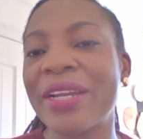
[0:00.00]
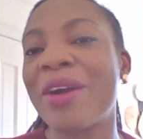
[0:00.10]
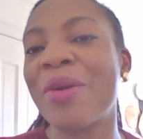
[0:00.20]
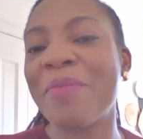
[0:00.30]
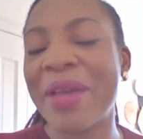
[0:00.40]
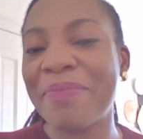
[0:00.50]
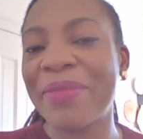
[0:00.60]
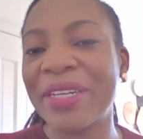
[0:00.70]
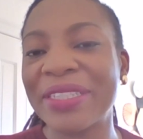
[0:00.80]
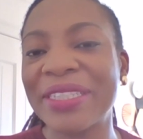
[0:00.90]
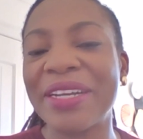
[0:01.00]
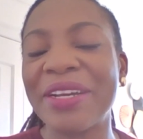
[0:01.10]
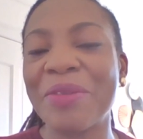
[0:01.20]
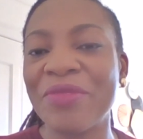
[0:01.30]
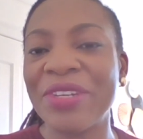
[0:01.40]
our members
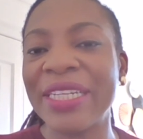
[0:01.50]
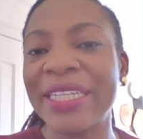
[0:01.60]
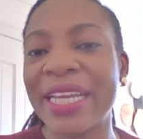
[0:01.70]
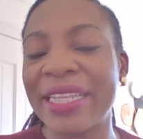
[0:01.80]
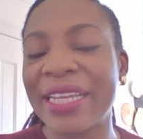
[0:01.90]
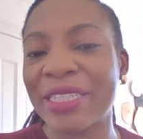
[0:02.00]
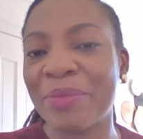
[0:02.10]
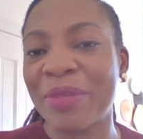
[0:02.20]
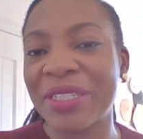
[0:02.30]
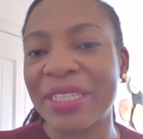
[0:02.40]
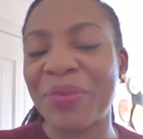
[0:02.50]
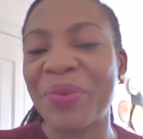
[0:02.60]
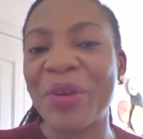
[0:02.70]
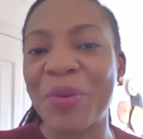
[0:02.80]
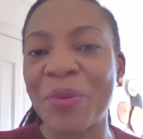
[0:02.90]
really get the experience that
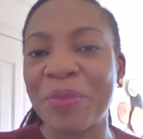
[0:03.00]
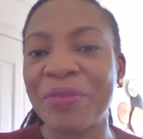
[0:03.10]
we hope.